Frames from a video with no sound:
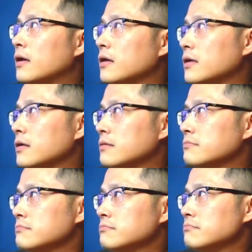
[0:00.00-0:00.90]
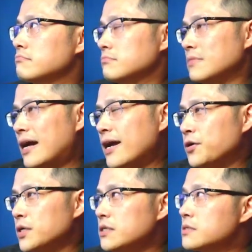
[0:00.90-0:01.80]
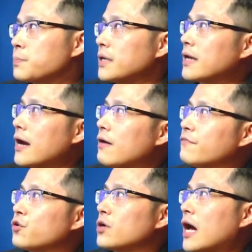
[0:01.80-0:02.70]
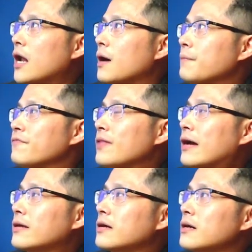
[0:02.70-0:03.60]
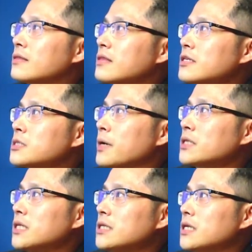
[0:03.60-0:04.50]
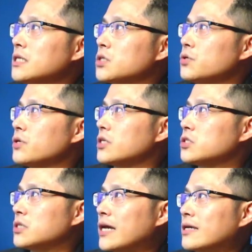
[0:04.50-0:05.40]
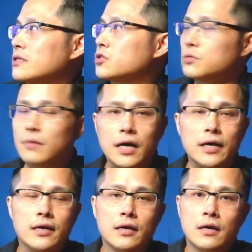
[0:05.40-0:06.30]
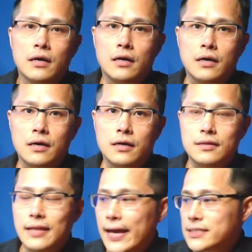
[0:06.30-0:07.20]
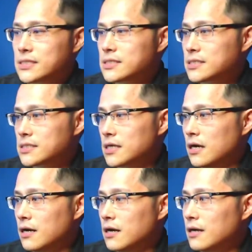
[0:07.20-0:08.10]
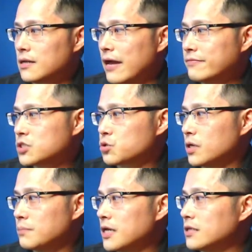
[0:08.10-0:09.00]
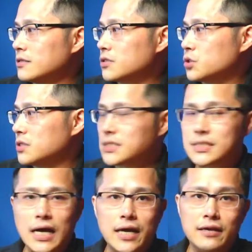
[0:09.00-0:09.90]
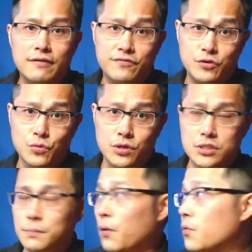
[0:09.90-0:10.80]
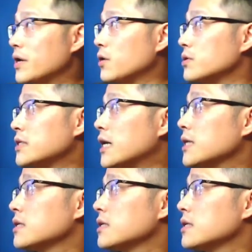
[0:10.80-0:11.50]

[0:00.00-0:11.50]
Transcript: And I already speak out for a lot of like things about DD, so you can check into my last live stream and to decide if you want to support it or not.